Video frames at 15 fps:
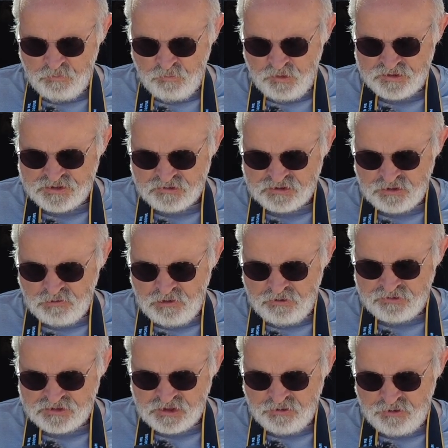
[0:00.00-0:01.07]
which I do
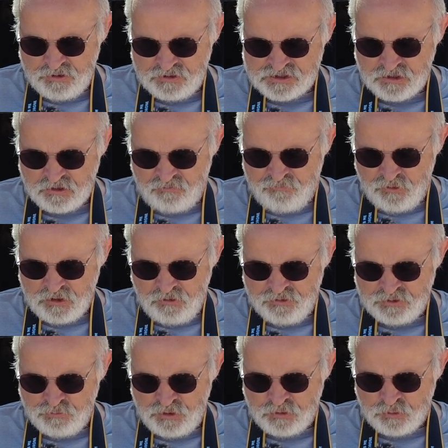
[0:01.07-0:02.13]
like doing that's if I go
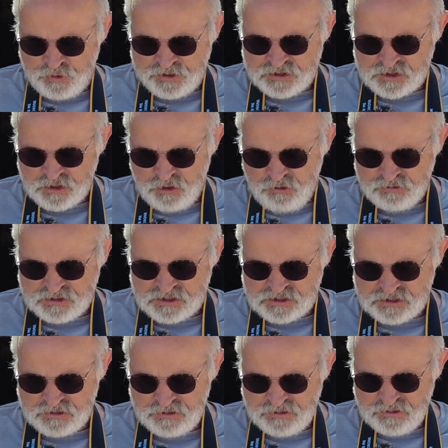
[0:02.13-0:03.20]
into my quick
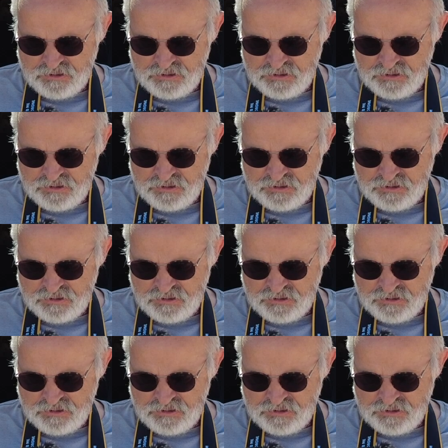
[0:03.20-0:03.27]
shots